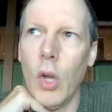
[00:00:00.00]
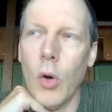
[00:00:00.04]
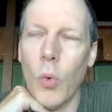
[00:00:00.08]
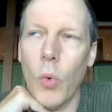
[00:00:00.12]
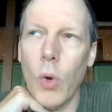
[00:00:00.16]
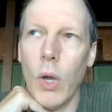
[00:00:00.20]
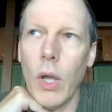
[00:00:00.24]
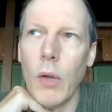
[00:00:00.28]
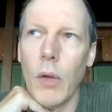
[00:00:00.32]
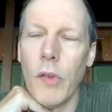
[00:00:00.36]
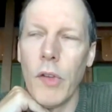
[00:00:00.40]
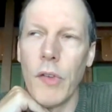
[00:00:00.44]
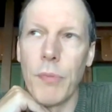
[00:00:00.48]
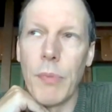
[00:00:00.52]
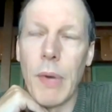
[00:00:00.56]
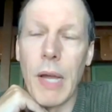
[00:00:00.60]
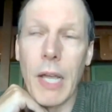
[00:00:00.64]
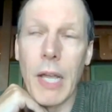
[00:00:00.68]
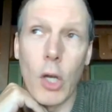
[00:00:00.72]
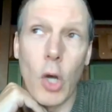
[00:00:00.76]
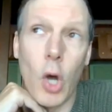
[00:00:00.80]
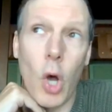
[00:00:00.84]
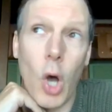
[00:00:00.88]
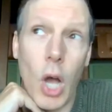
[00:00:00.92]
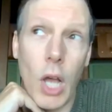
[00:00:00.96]
Well, if my
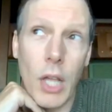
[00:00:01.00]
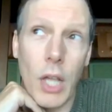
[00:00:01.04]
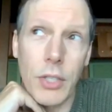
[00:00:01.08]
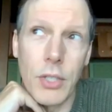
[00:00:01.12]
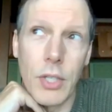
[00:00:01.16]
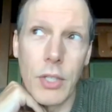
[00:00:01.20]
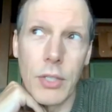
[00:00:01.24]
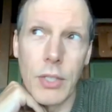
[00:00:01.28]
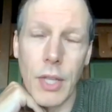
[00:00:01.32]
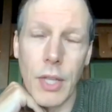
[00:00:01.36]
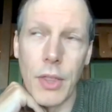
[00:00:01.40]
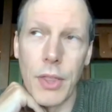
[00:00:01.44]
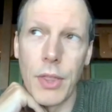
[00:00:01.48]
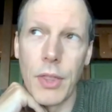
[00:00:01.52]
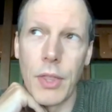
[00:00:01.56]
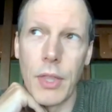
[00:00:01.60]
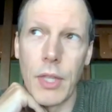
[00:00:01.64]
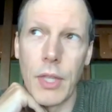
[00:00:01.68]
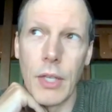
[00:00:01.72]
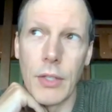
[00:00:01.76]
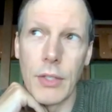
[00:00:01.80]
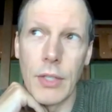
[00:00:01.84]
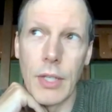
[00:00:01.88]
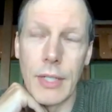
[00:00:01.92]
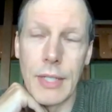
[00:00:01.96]
cost is
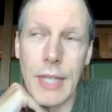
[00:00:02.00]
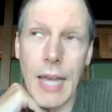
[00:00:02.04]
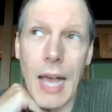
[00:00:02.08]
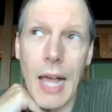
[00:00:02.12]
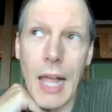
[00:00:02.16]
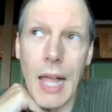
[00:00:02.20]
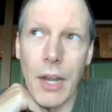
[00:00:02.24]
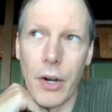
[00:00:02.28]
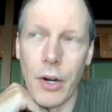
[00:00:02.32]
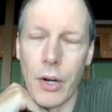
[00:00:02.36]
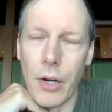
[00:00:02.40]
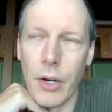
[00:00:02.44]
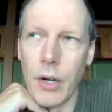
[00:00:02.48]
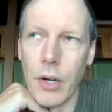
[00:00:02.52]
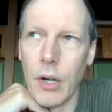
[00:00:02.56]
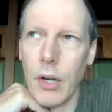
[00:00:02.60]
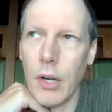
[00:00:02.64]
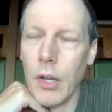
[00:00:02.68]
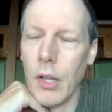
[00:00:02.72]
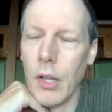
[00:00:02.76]
$1